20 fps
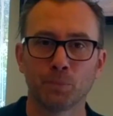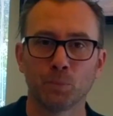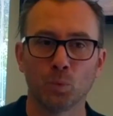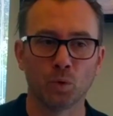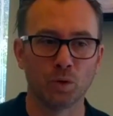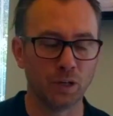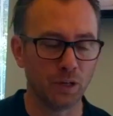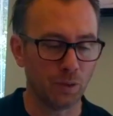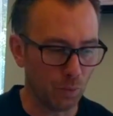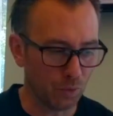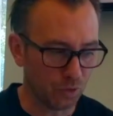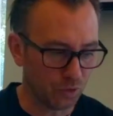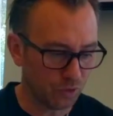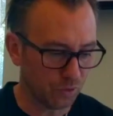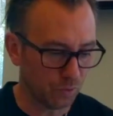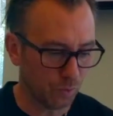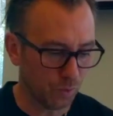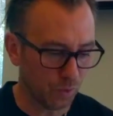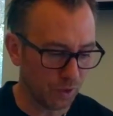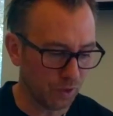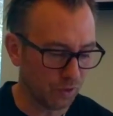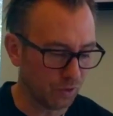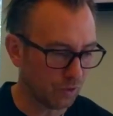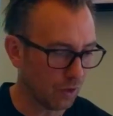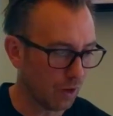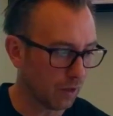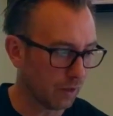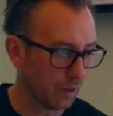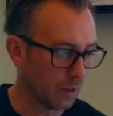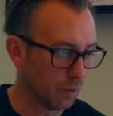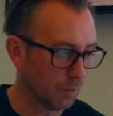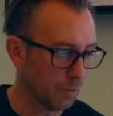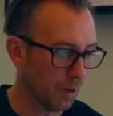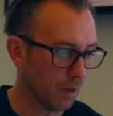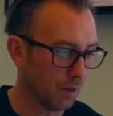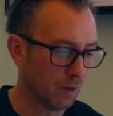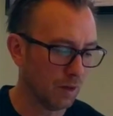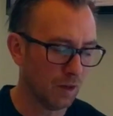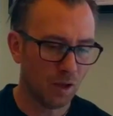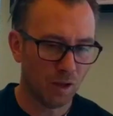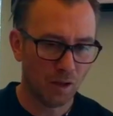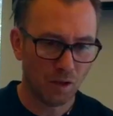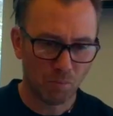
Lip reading: where he's talking about